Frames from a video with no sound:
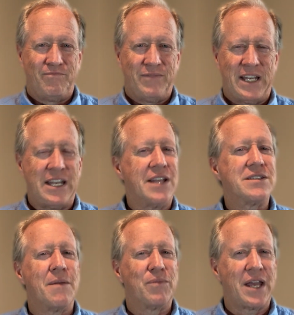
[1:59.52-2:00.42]
And yet
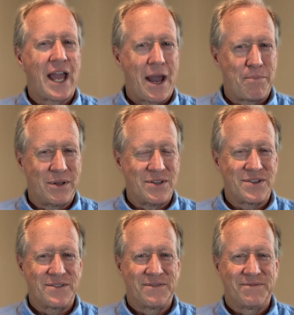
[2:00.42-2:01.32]
something
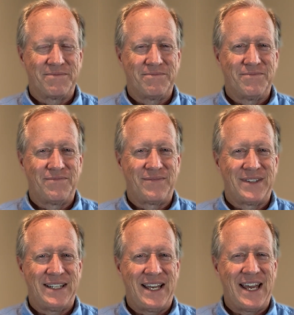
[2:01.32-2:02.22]
happens,
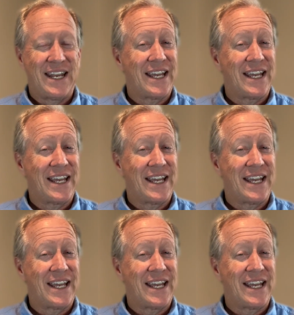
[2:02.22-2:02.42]
and it